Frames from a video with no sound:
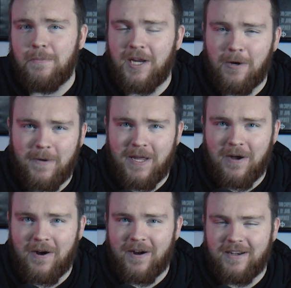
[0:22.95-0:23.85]
but here we
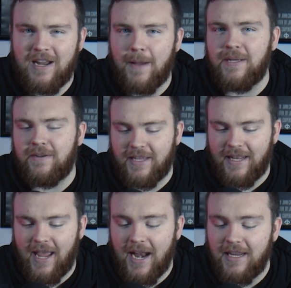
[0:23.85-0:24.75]
are not being able to
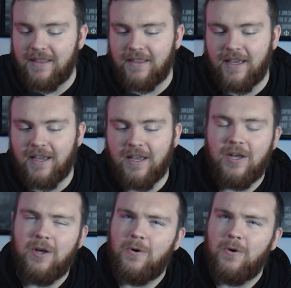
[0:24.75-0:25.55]
get anything,